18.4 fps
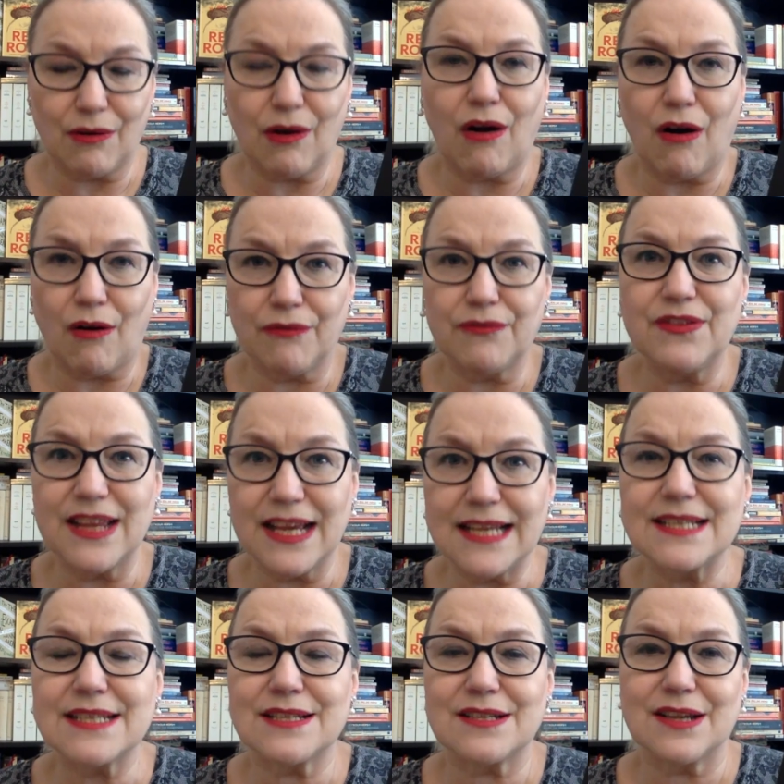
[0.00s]
of
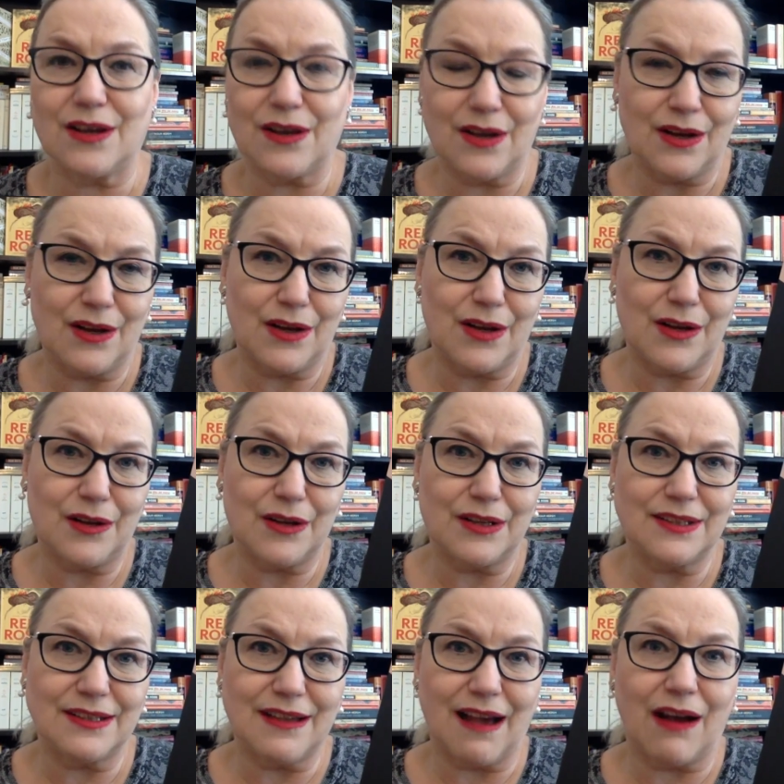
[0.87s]
this
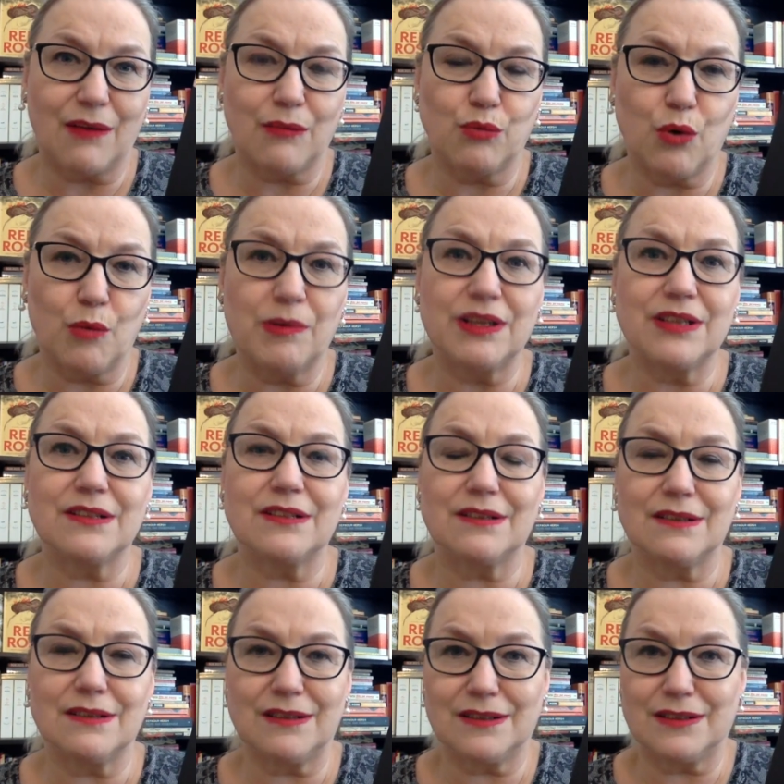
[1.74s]
young woman,
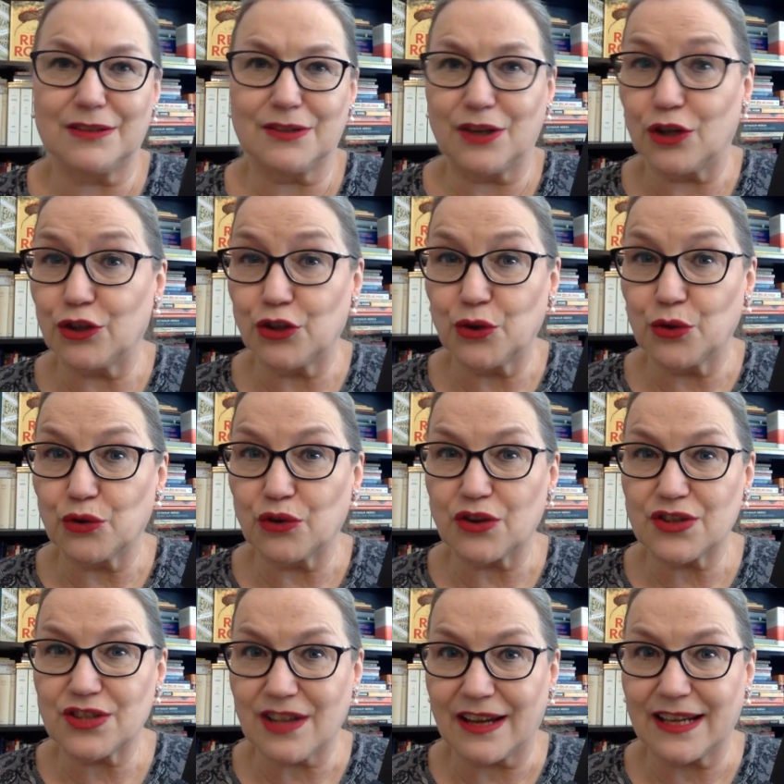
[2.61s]
a
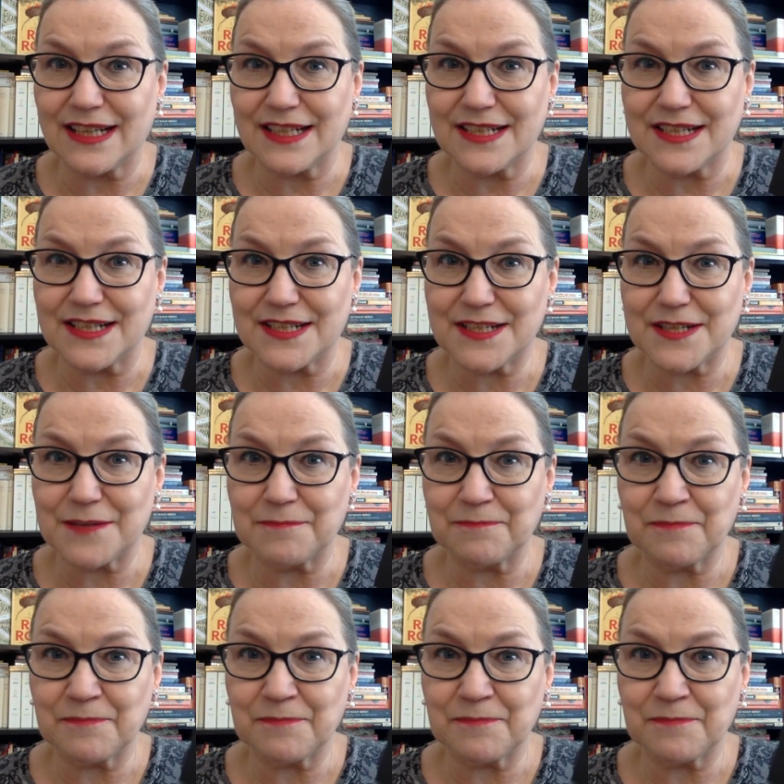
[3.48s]
neuroscientist.